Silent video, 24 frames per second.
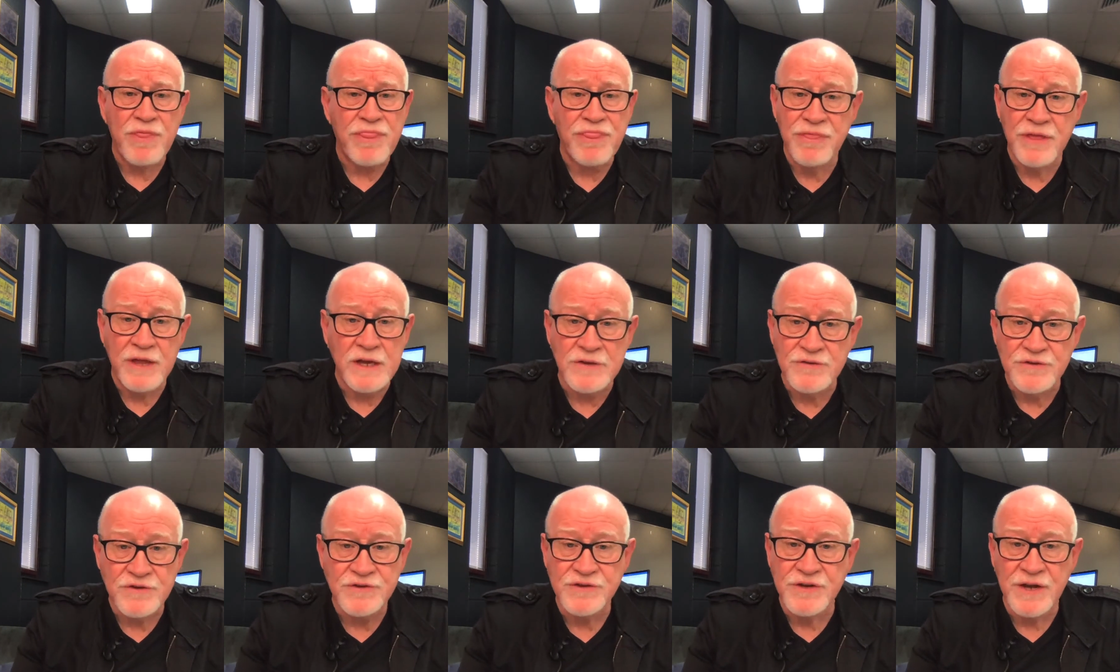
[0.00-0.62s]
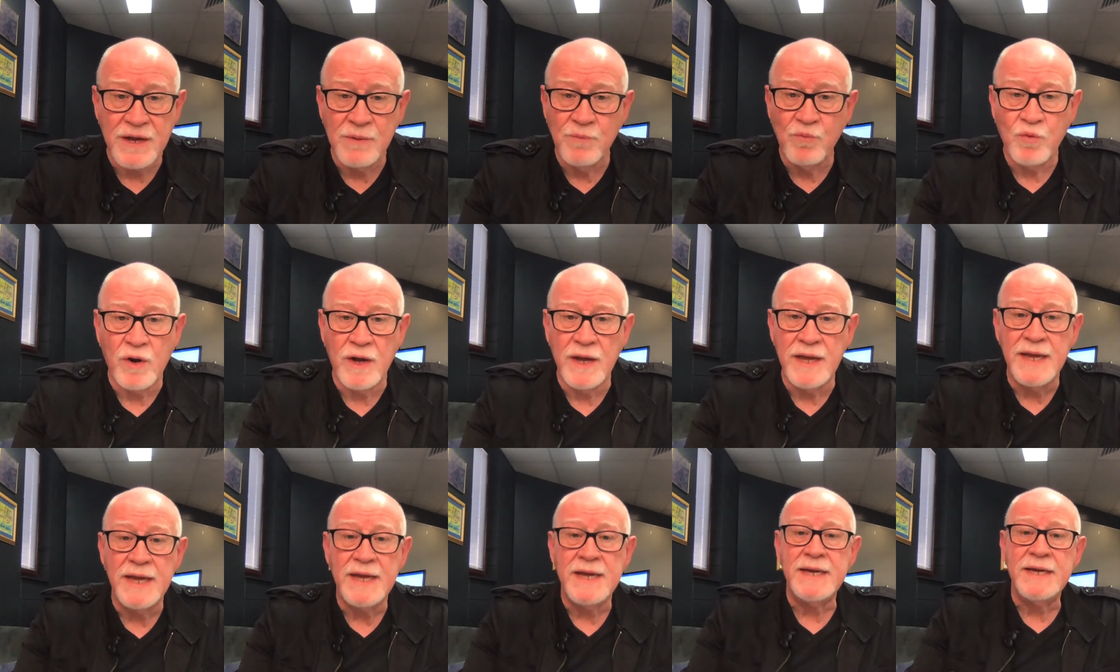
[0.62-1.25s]
thinks the same
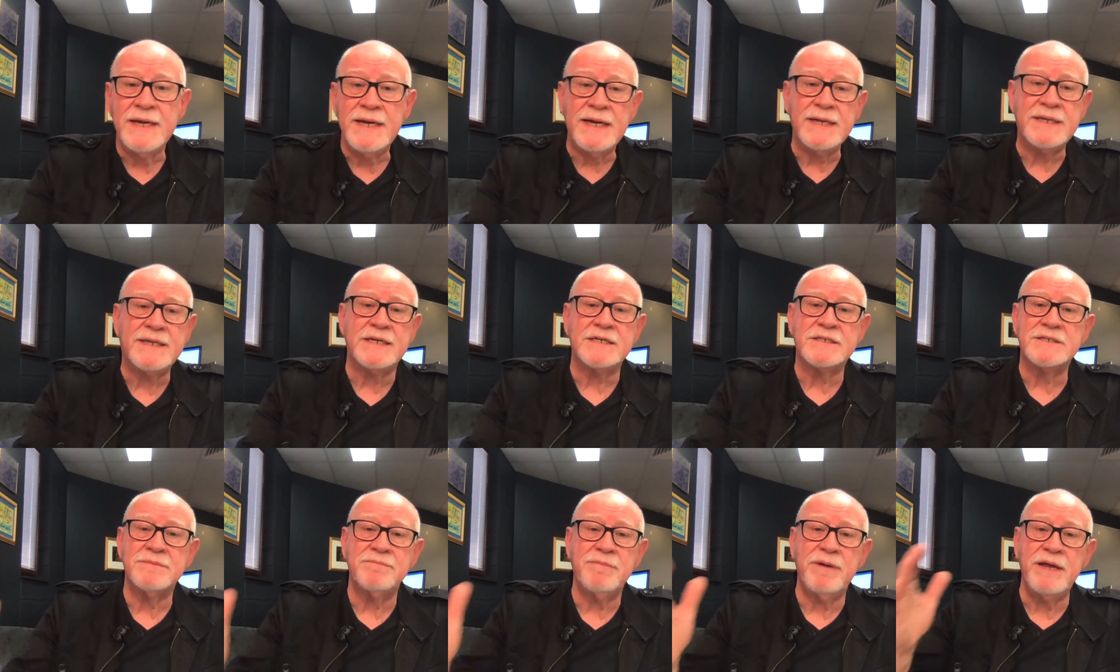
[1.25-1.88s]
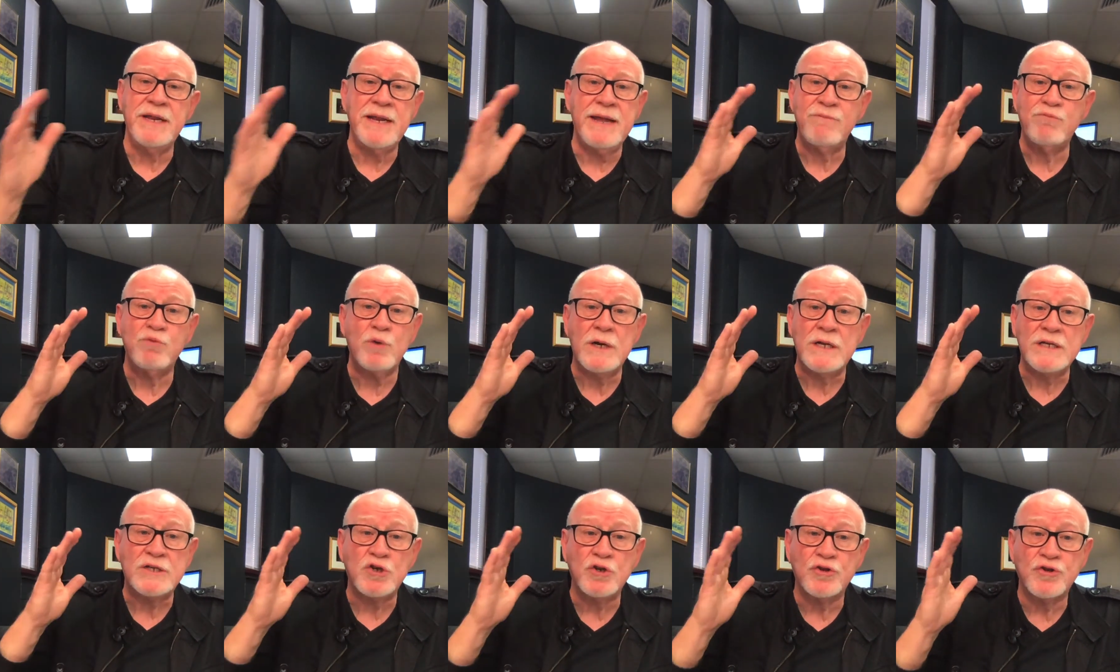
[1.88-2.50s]
way. It doesn't mean
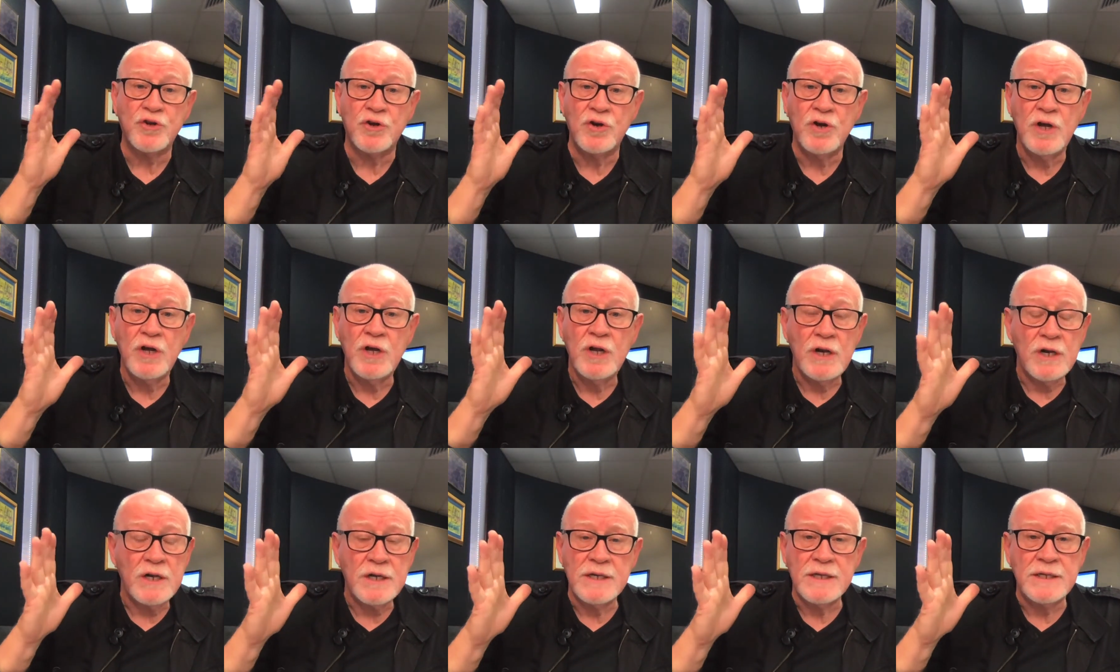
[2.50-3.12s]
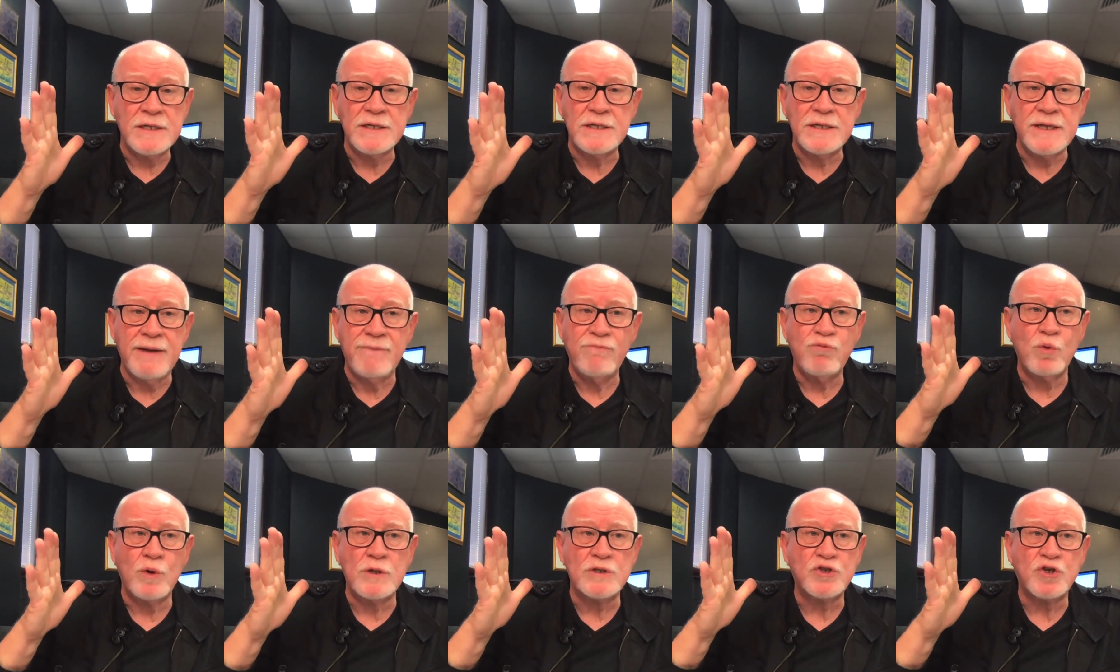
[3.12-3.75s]
everyone's got
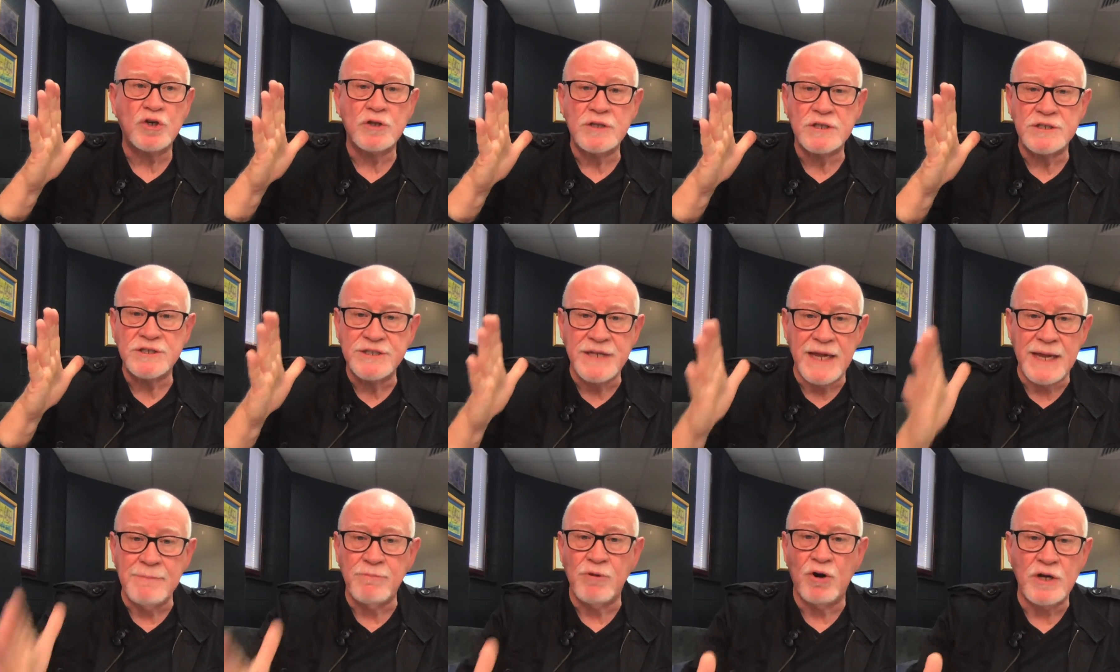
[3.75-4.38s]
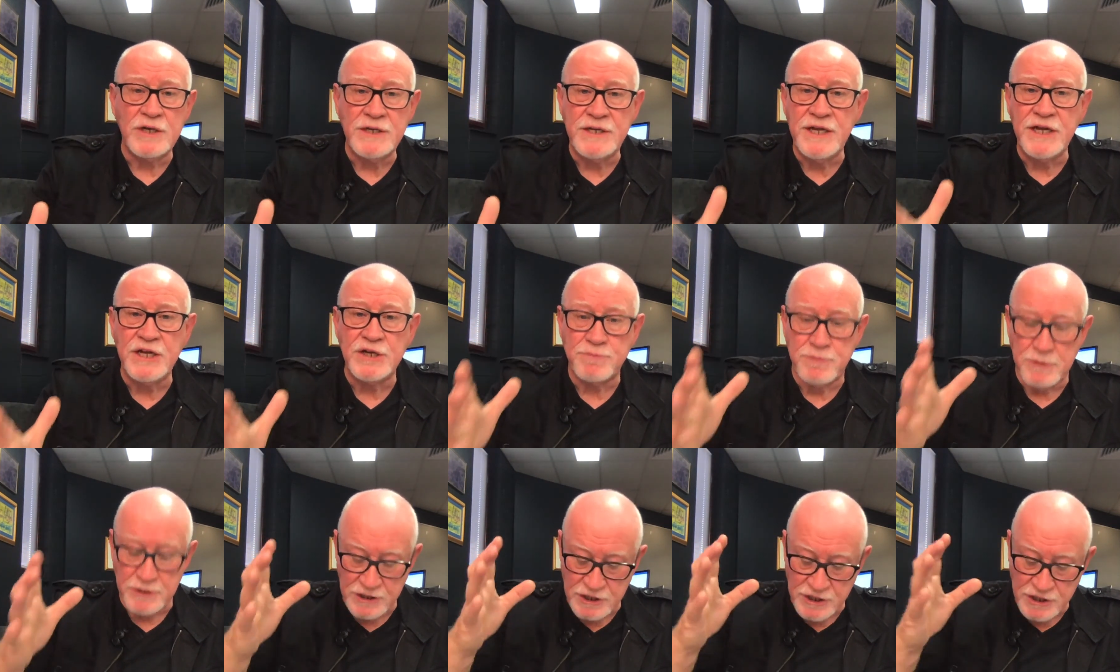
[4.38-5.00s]
the same ideas,
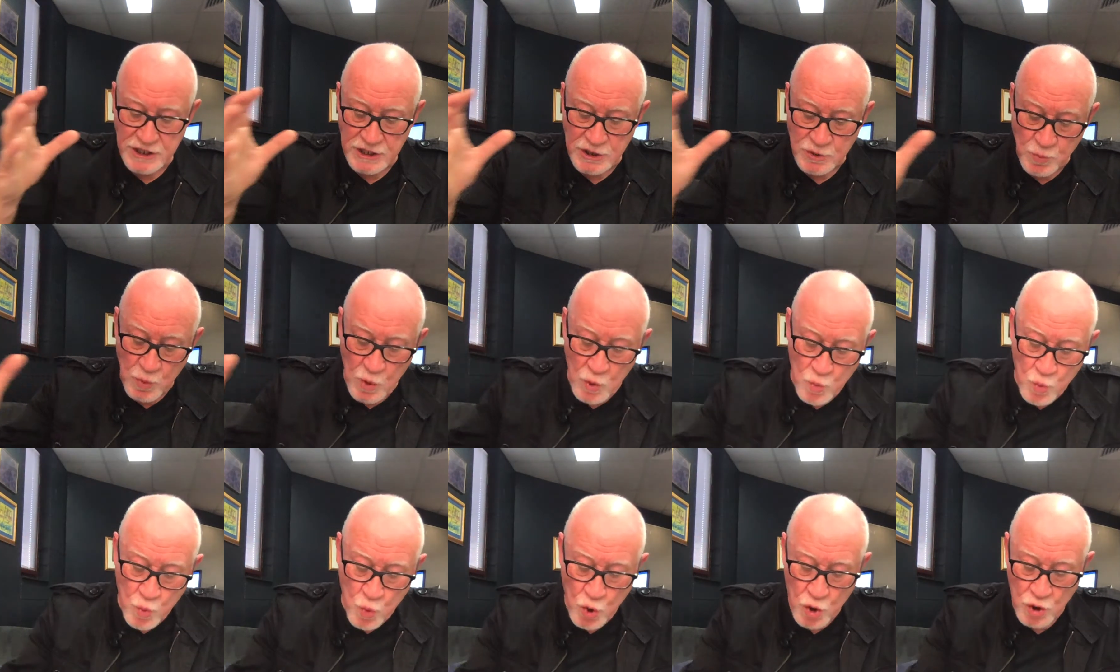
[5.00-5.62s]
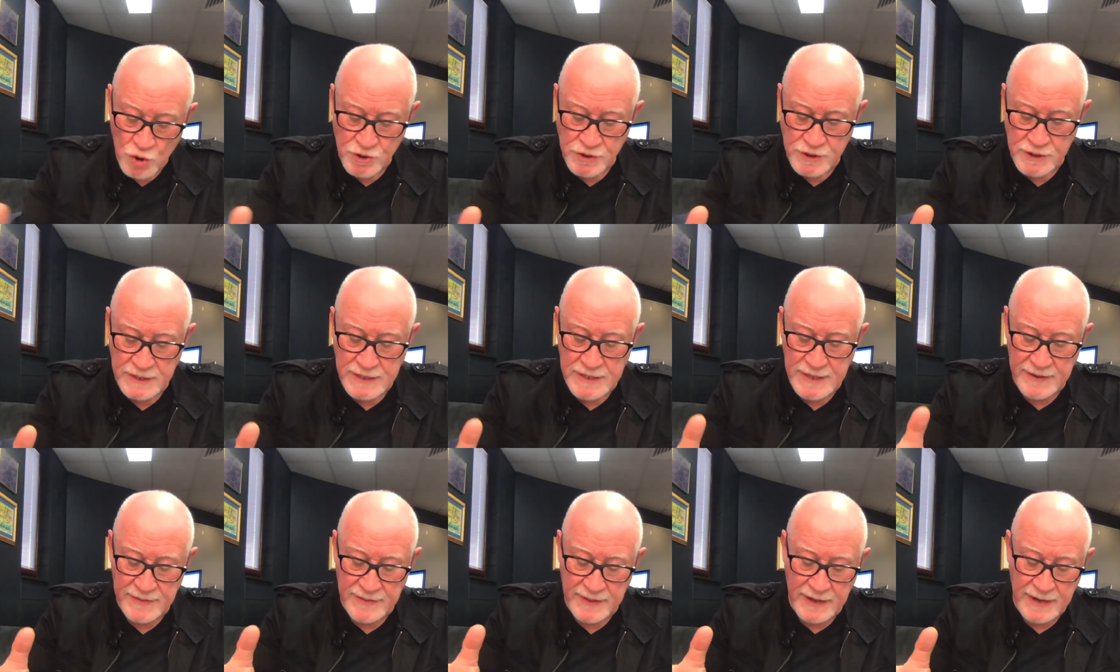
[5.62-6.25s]
but just as we work
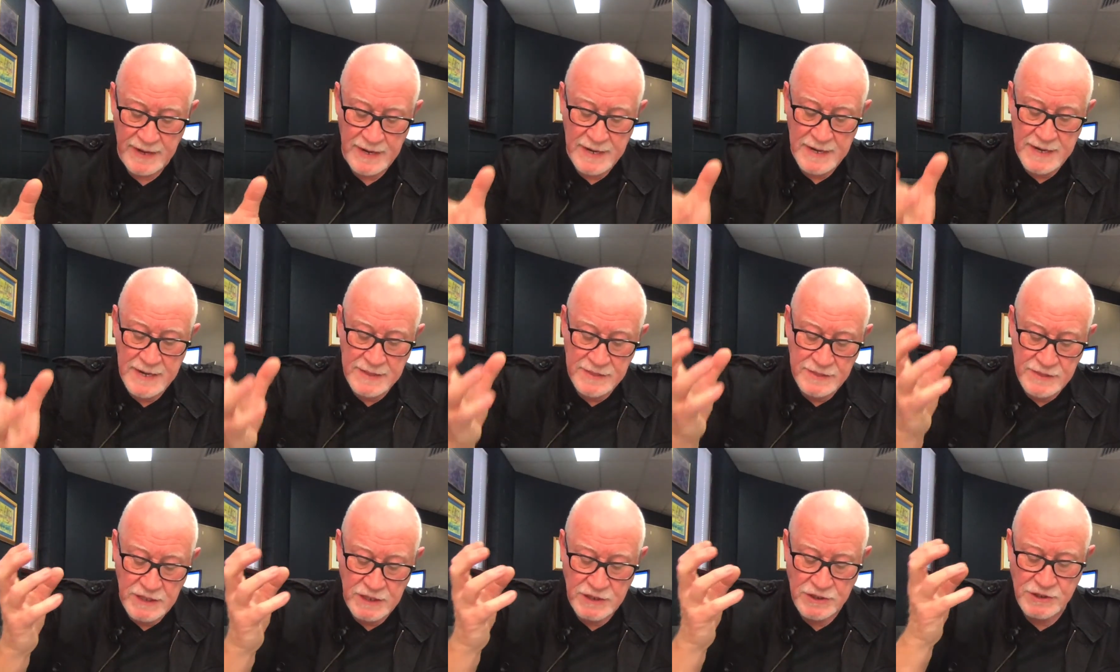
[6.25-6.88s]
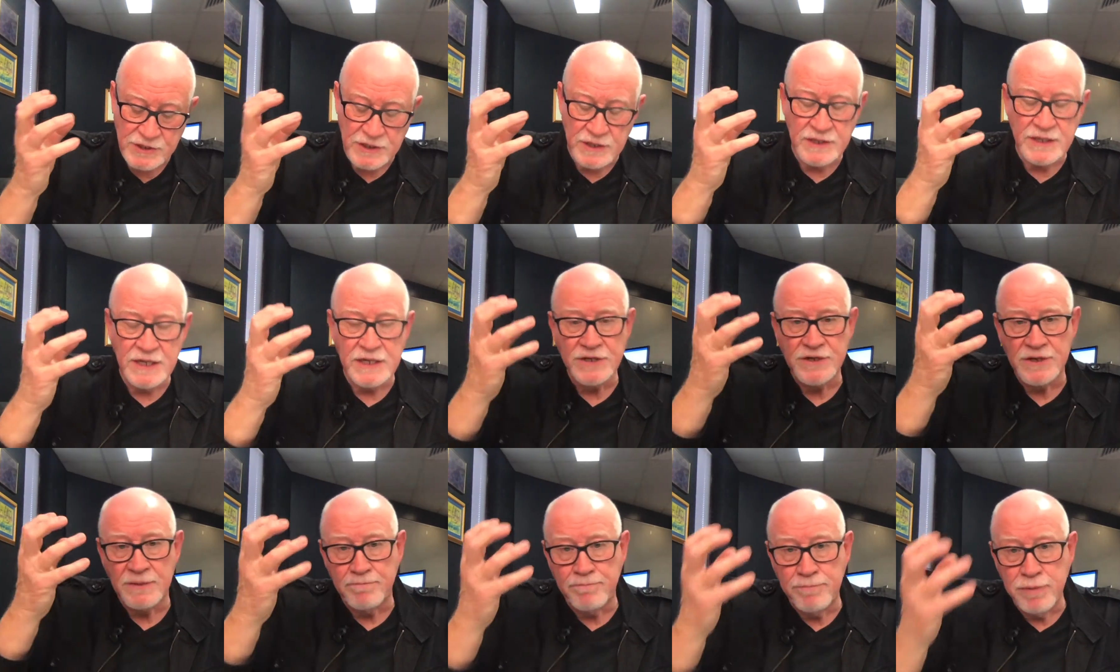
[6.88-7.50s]
together,
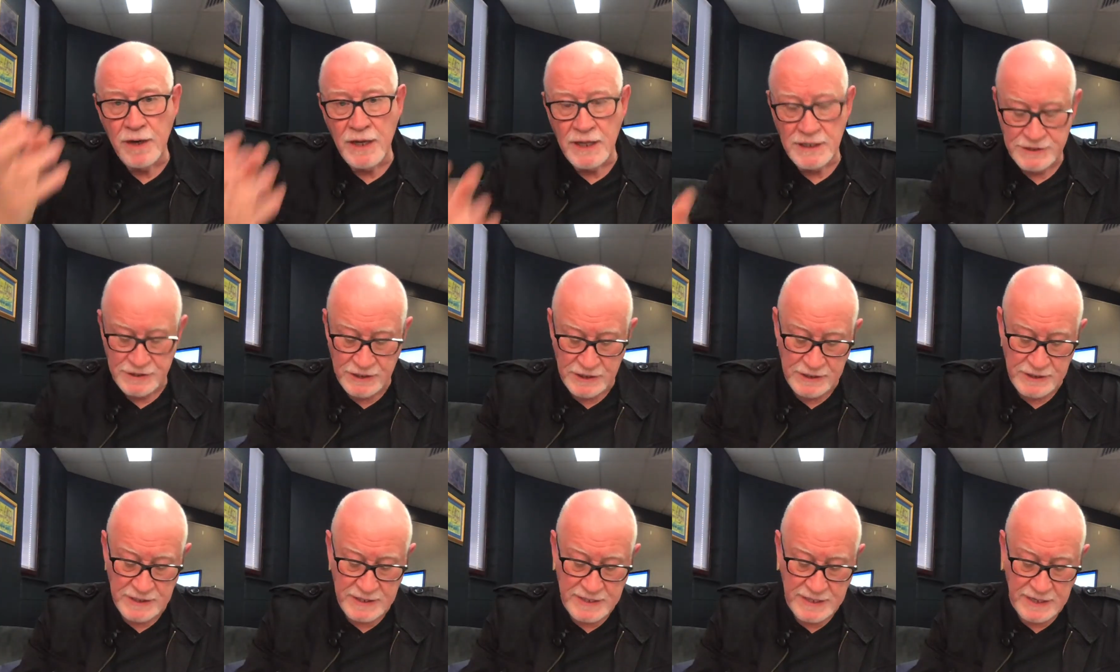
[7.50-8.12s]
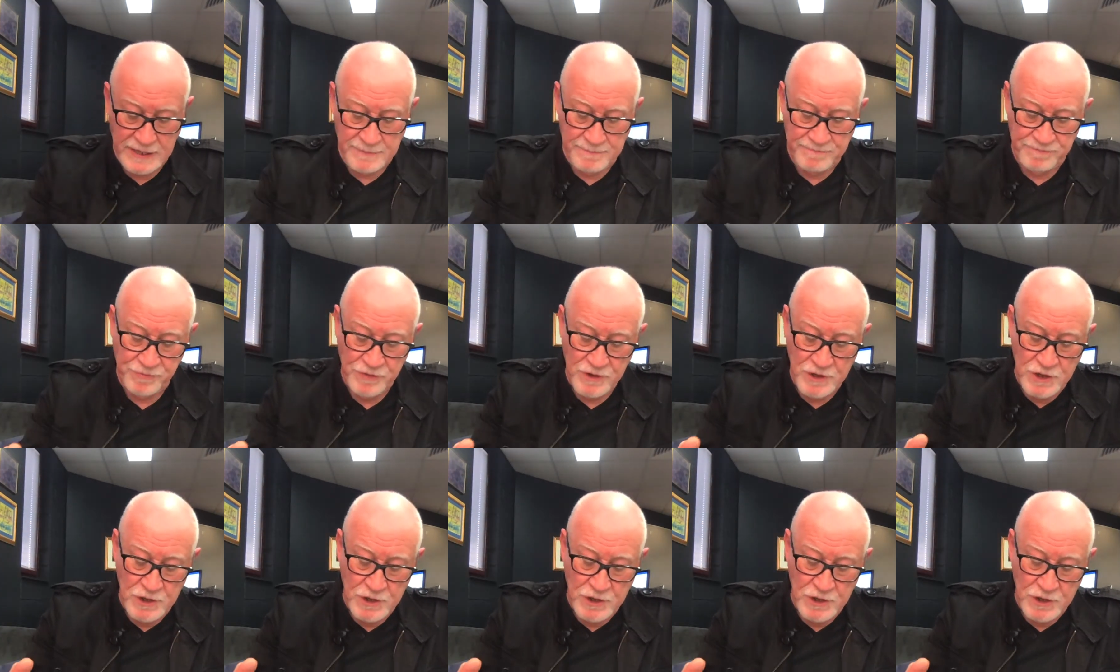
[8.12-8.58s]
there's a blessing that comes.